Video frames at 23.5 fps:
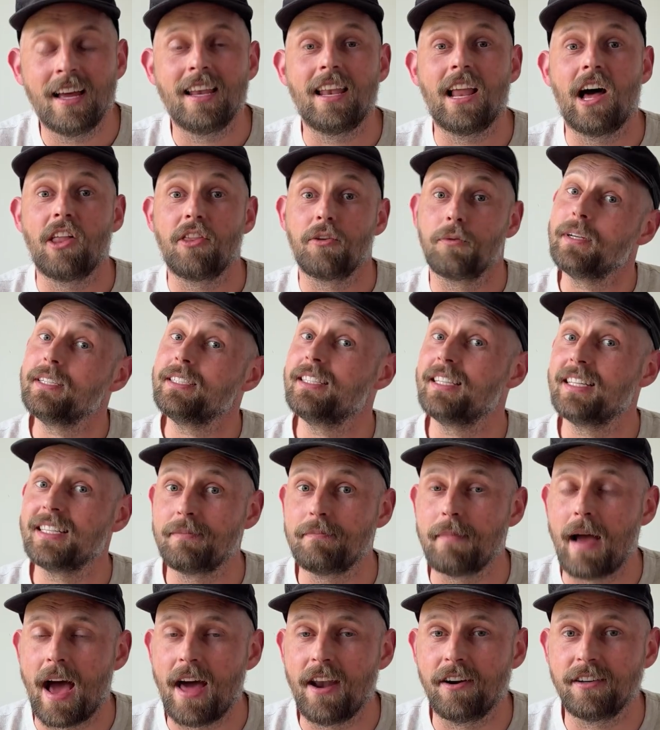Now, the reason
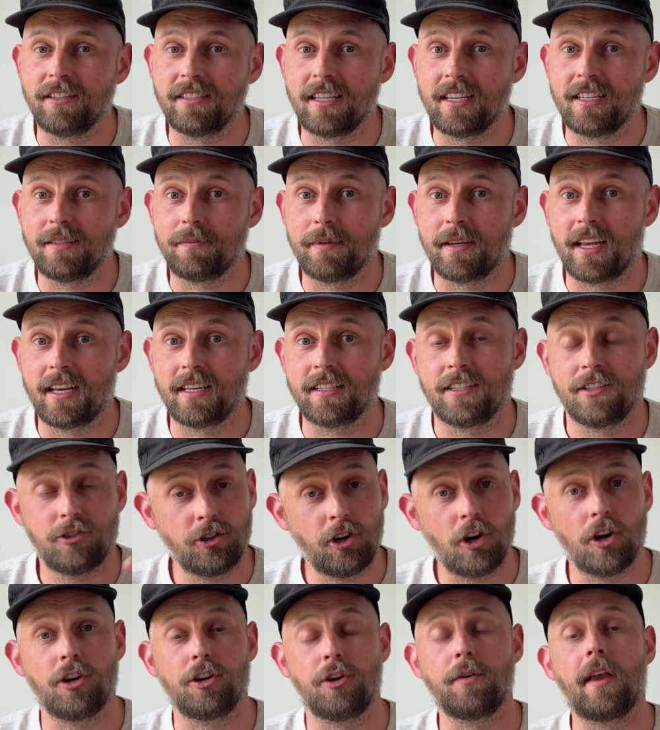this matters is because,
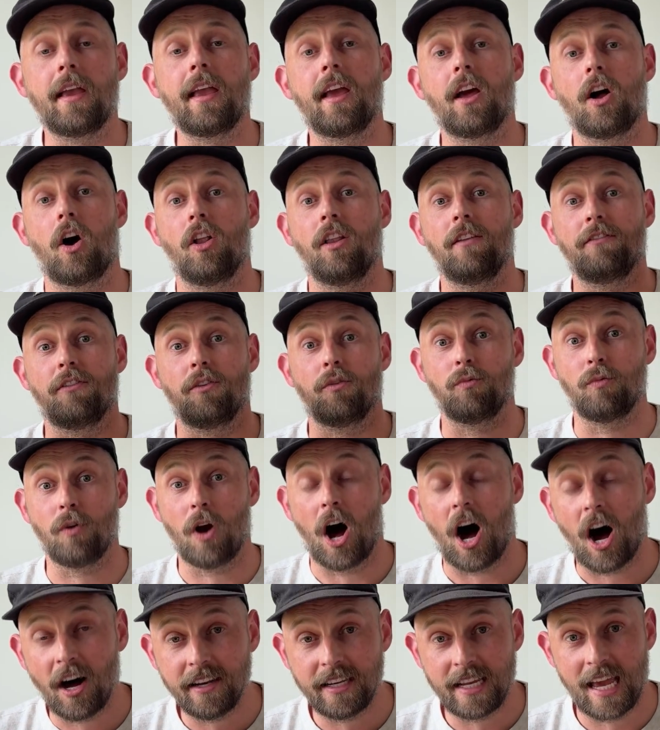sure, you can get all of the
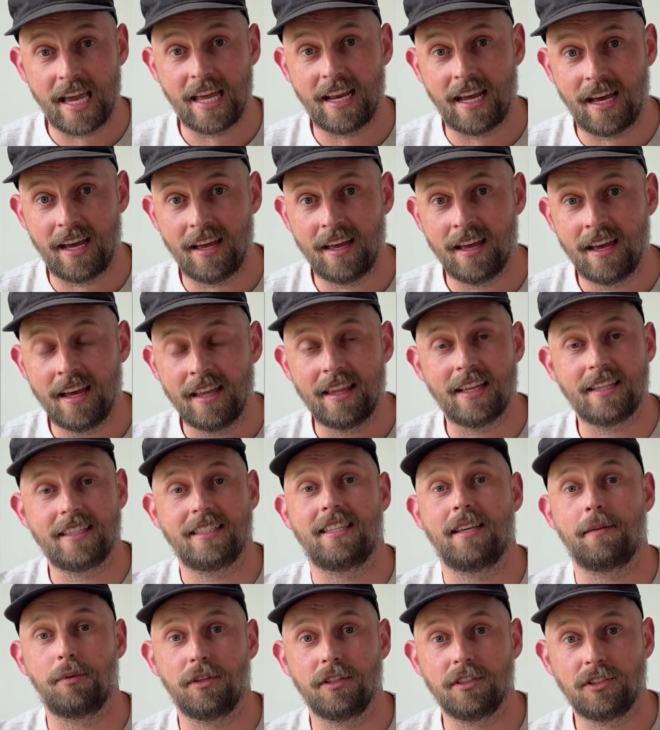raw data that
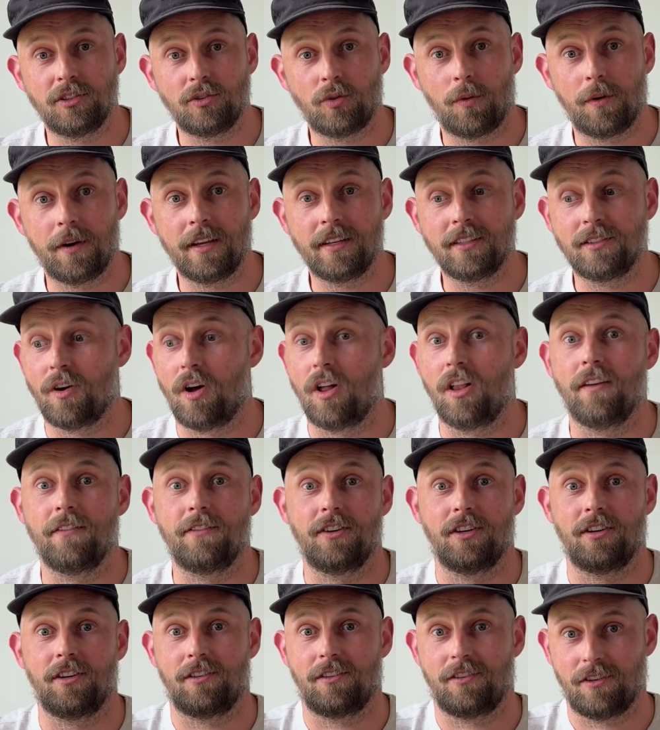Sybill is storing, so all of
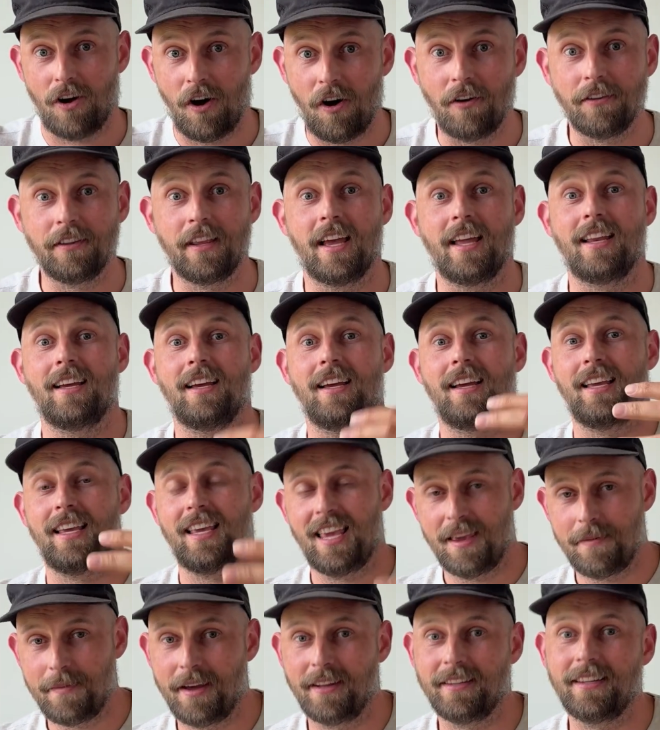your call data,
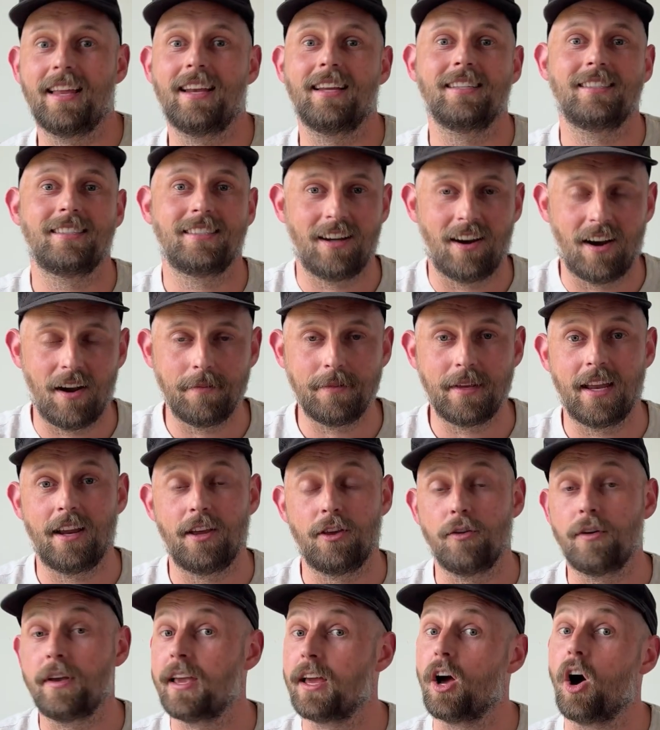email data, CRM data,
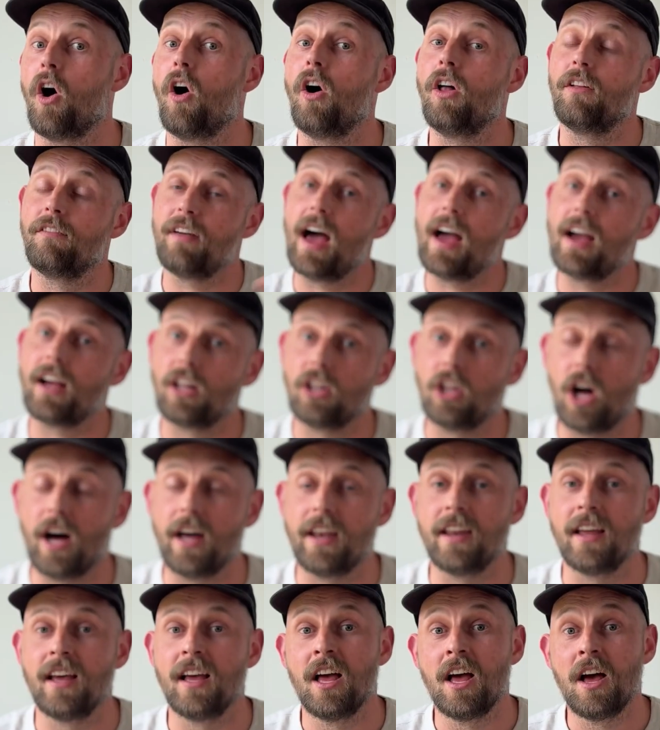you can get all of that in
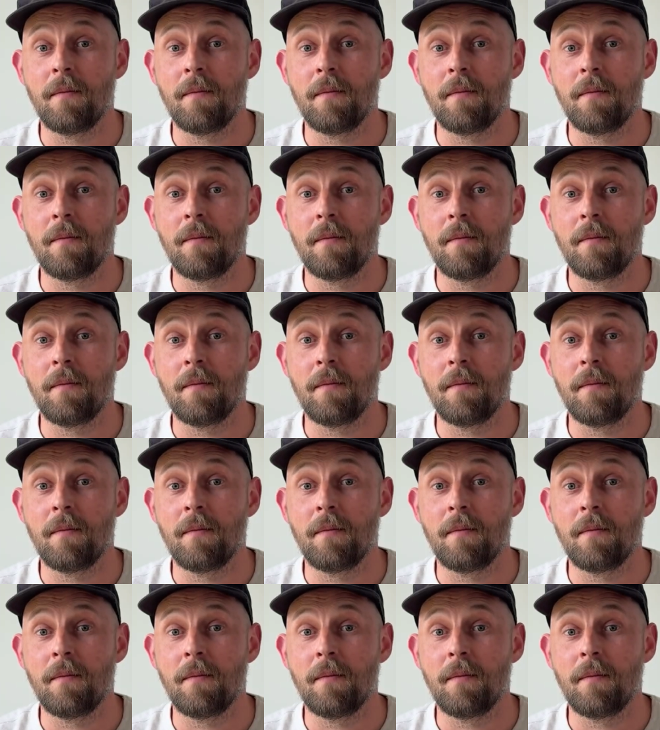Claude.